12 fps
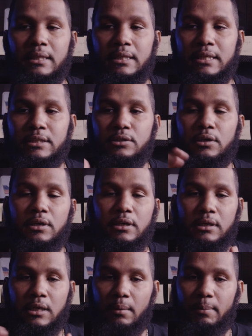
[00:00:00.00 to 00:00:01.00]
These are
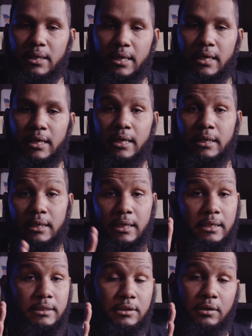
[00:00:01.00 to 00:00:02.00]
gonna come in and
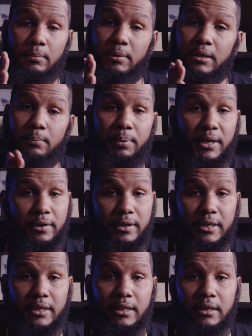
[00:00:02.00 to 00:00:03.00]
it's gonna be a
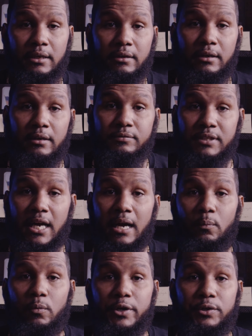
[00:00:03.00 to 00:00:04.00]
period of
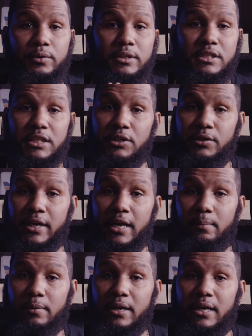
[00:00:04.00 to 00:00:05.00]
time where you can send your
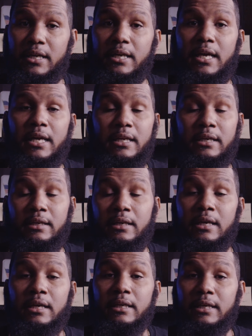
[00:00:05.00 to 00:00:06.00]
camera in and
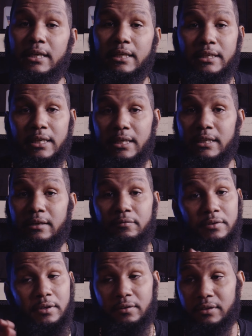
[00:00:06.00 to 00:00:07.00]
get it done.
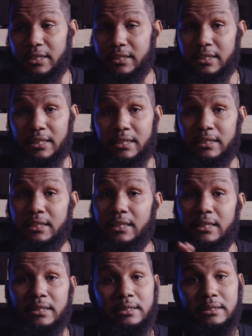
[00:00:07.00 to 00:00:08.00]
If you don't get it done,
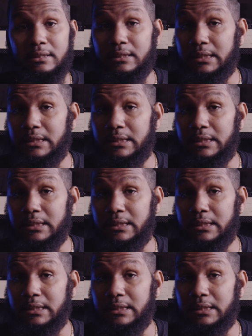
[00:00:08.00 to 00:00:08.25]
then